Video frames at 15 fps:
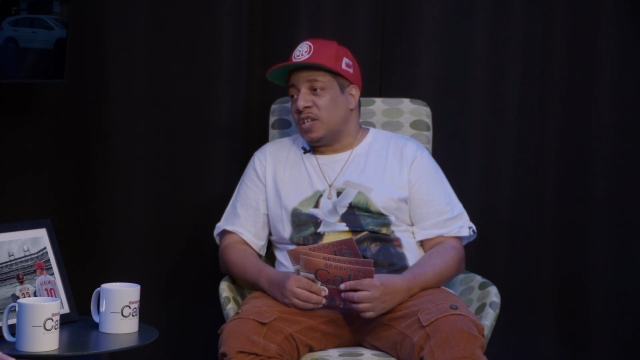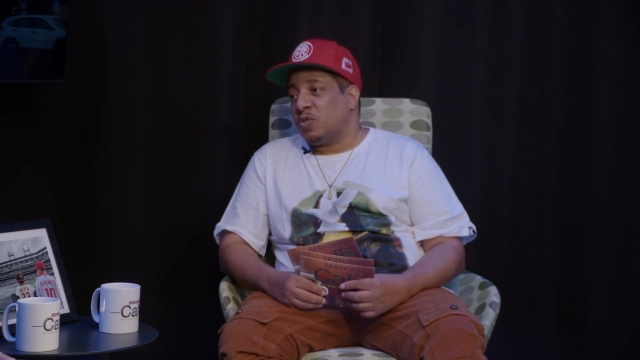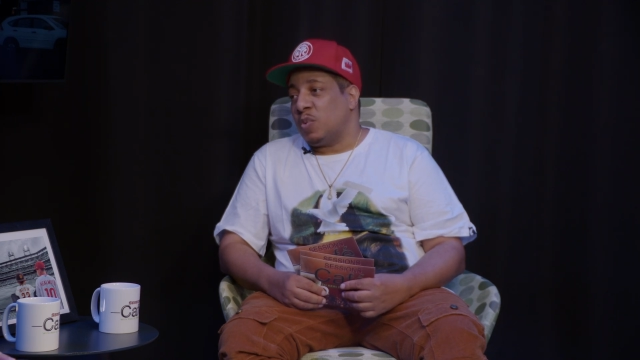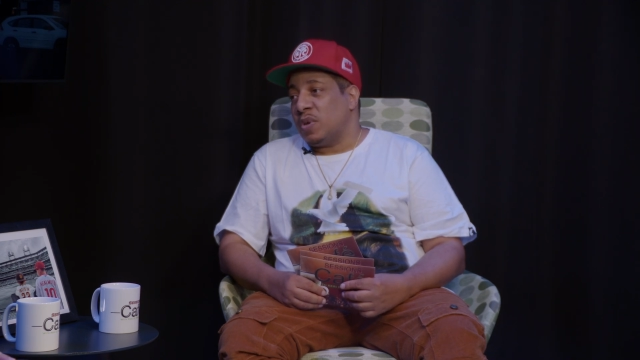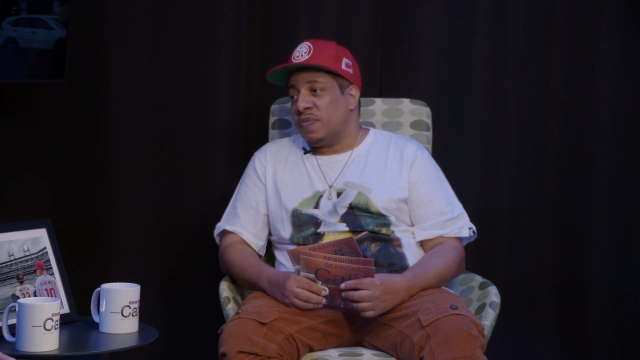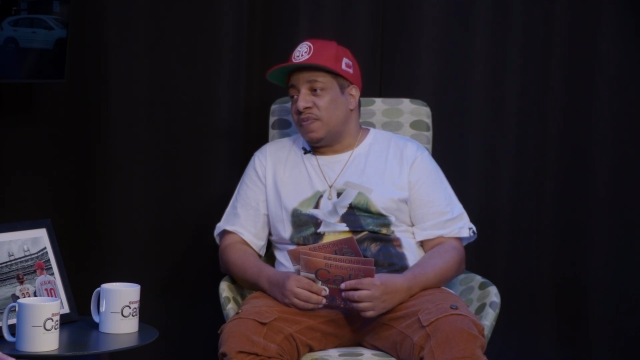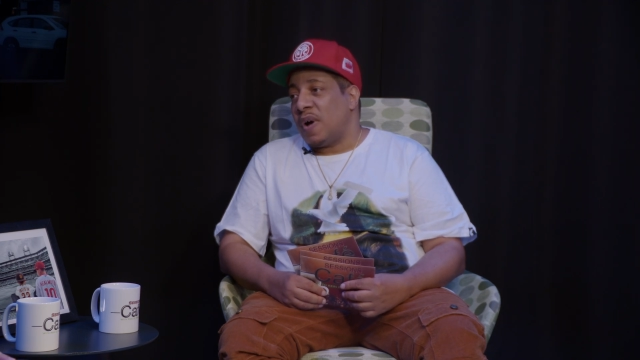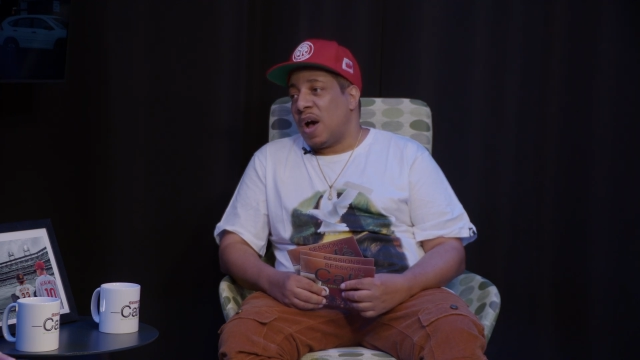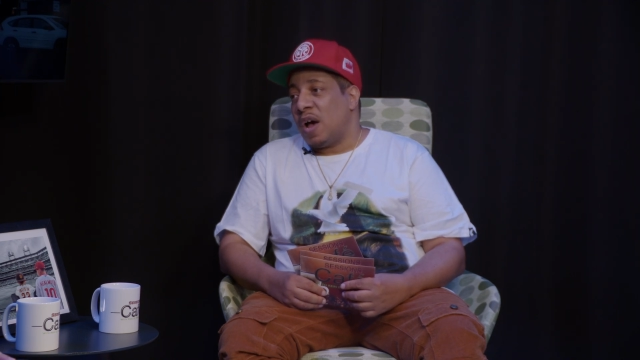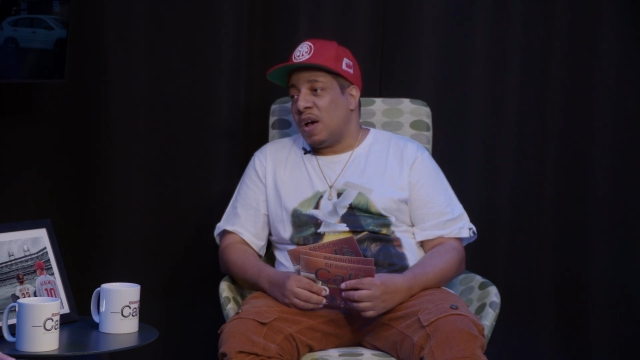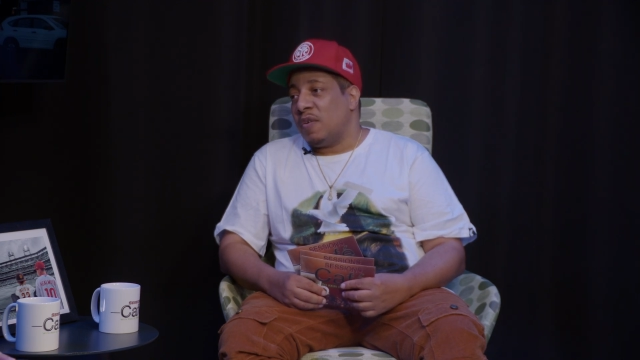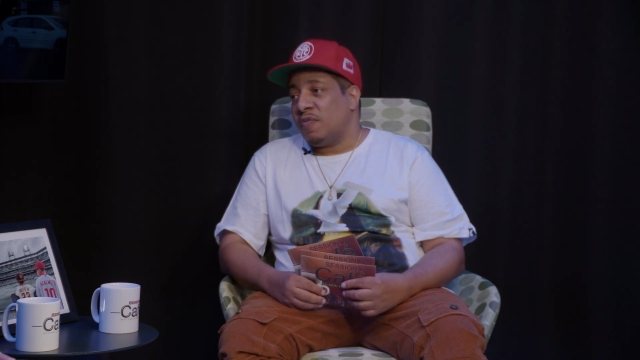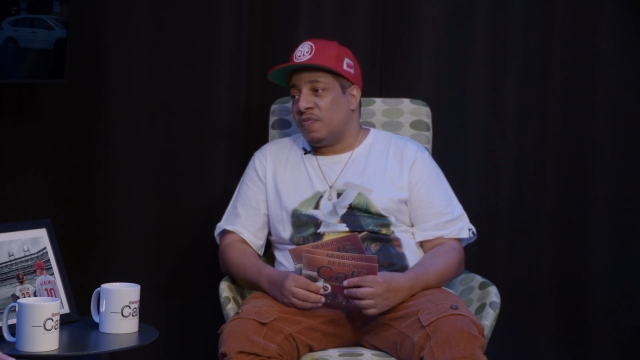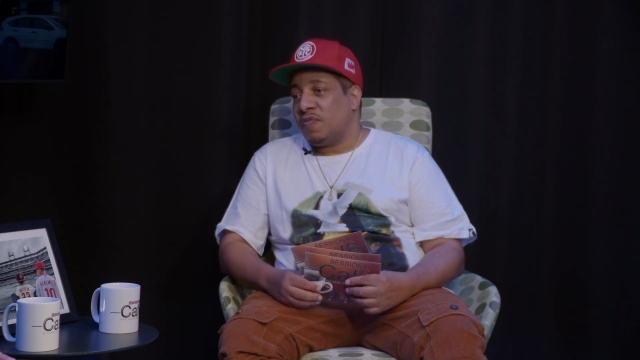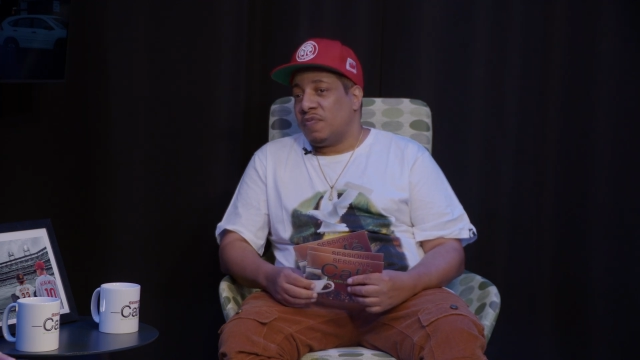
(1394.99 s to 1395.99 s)

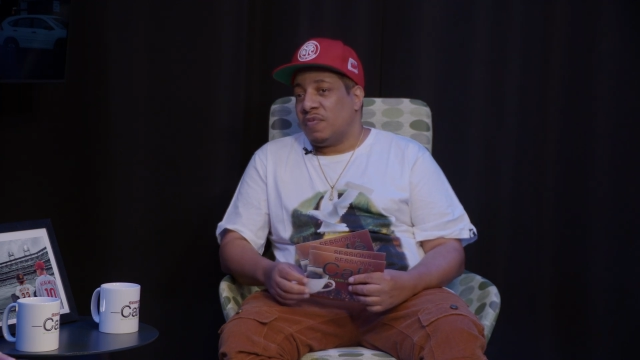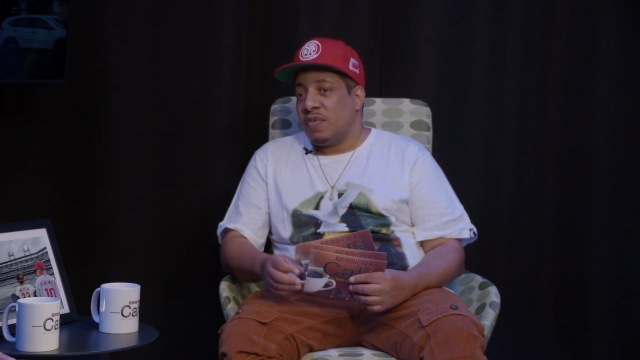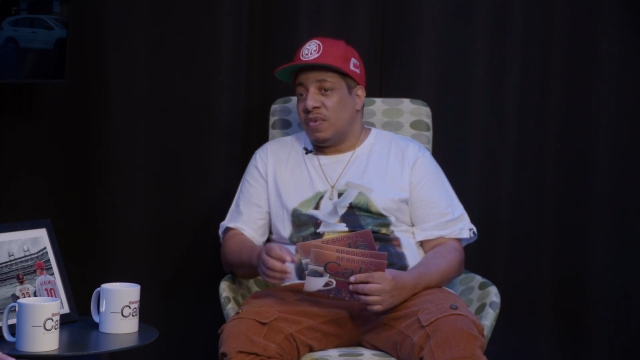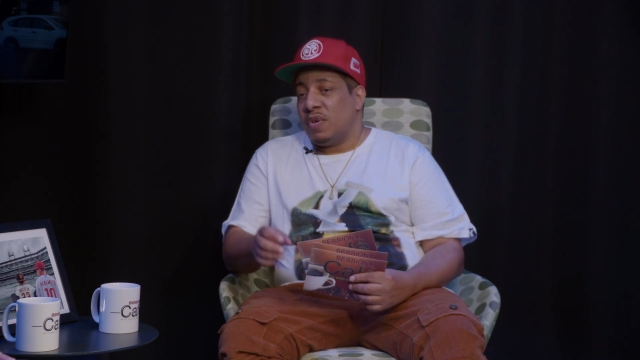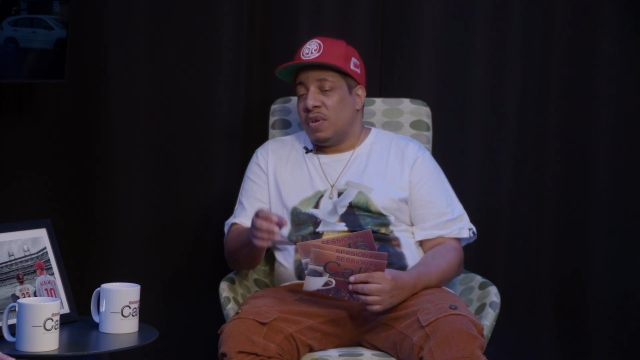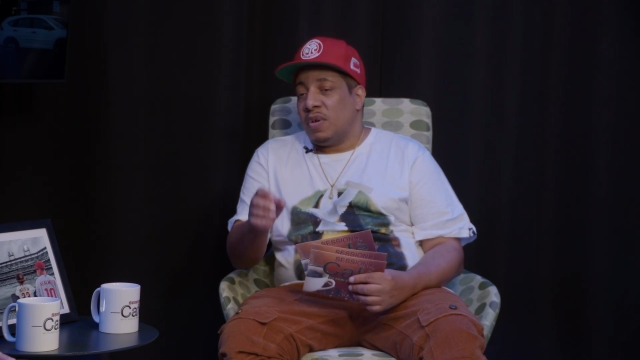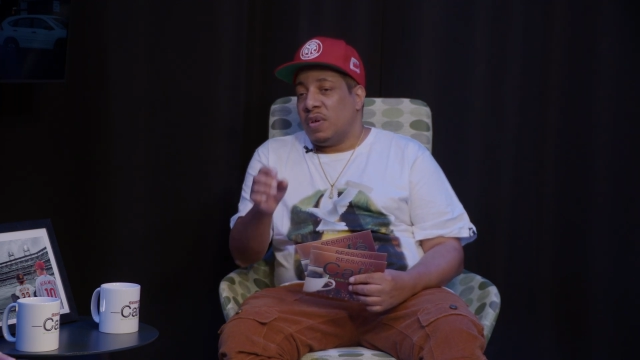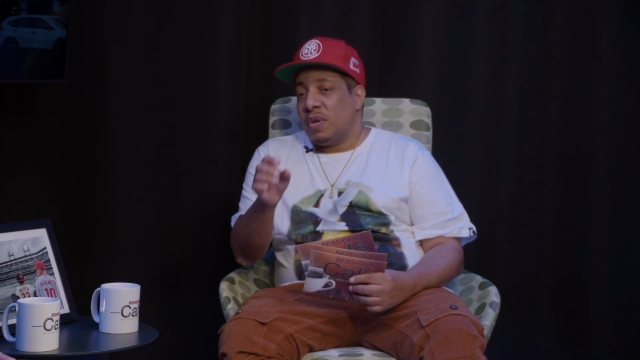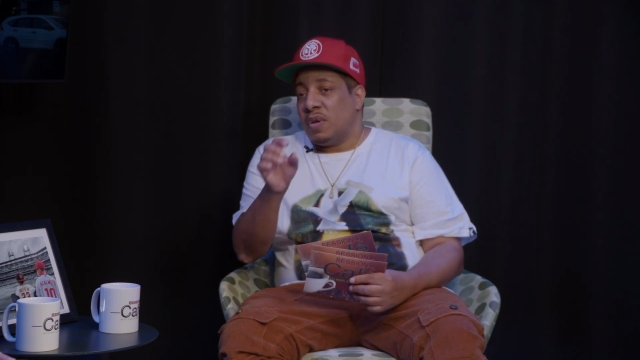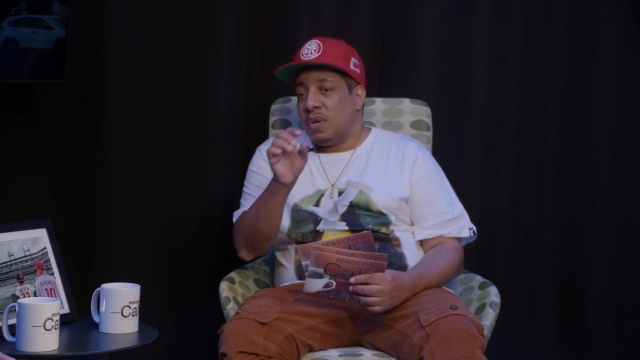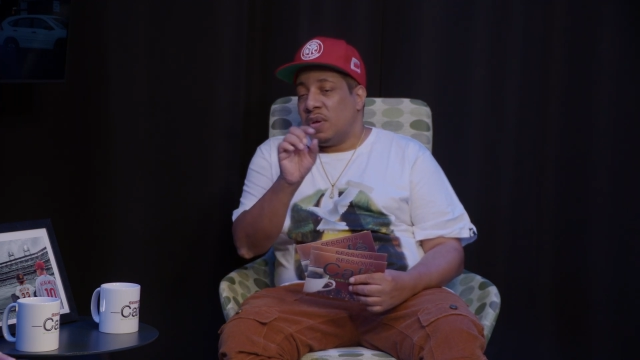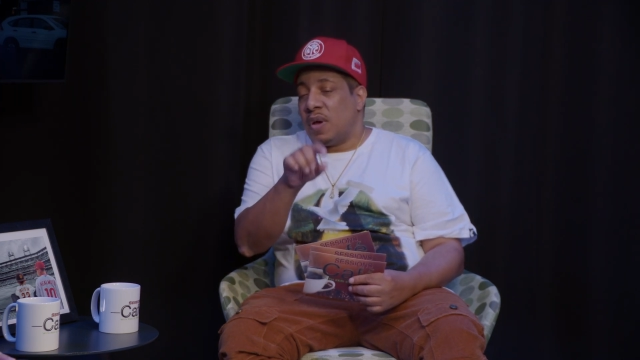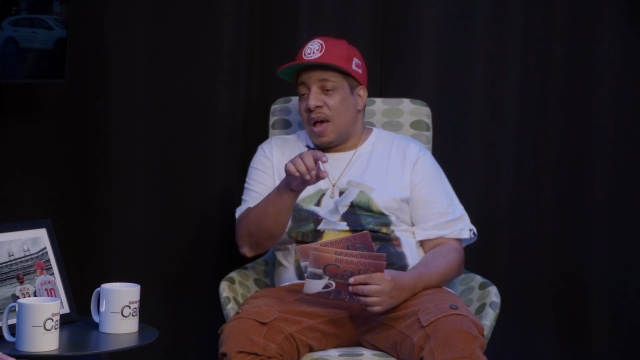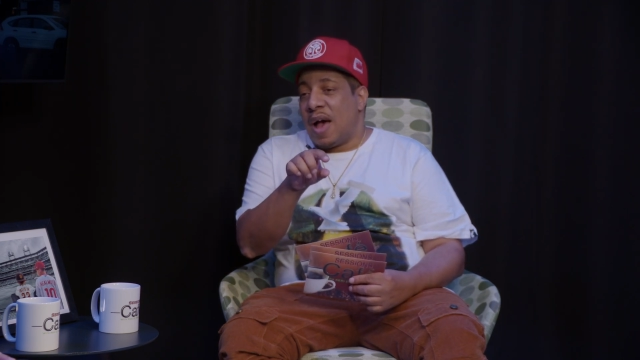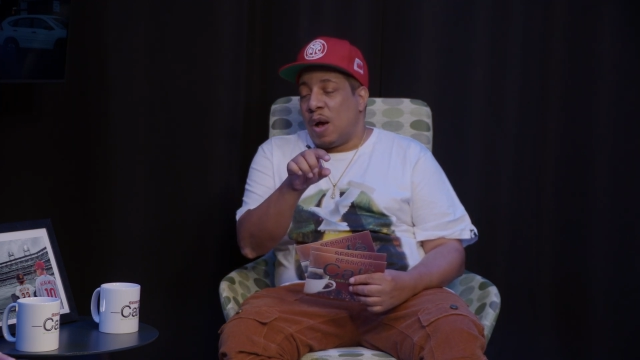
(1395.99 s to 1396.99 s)

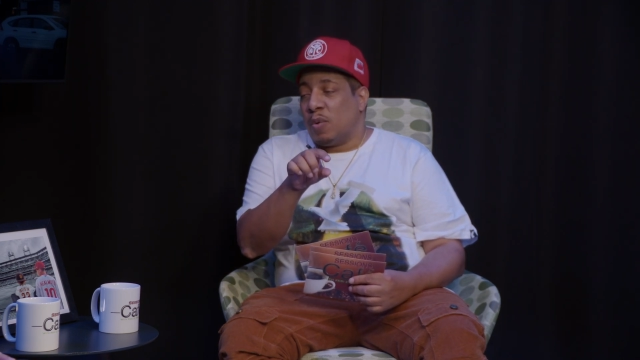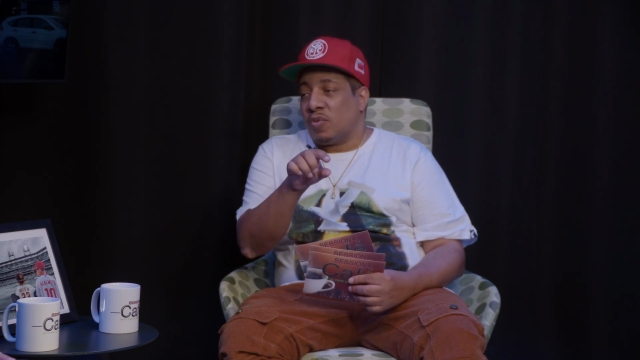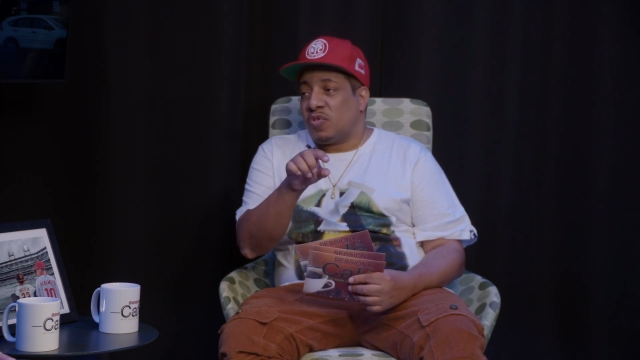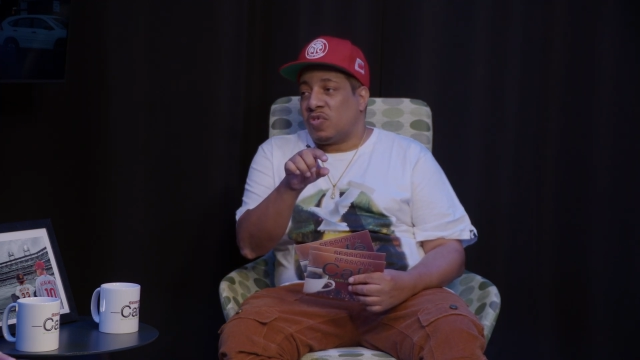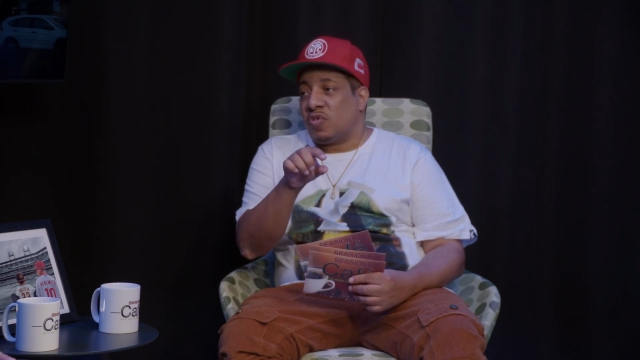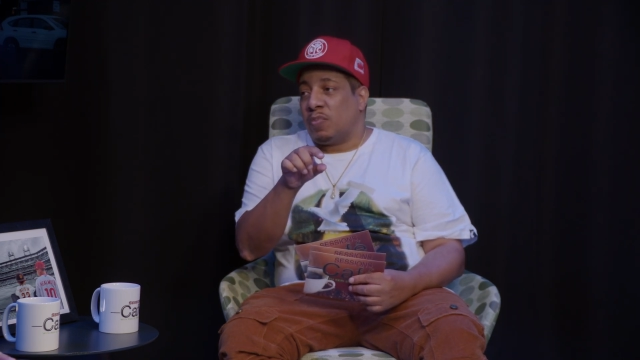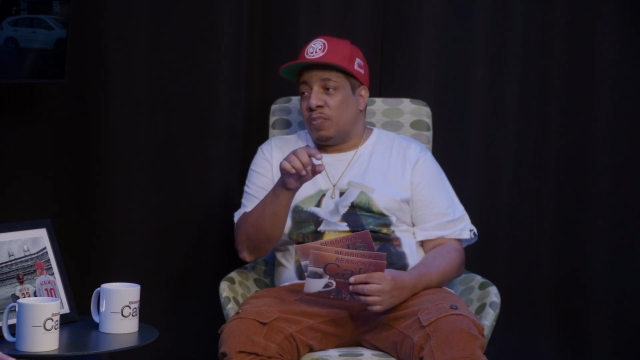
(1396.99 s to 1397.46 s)
25-ounce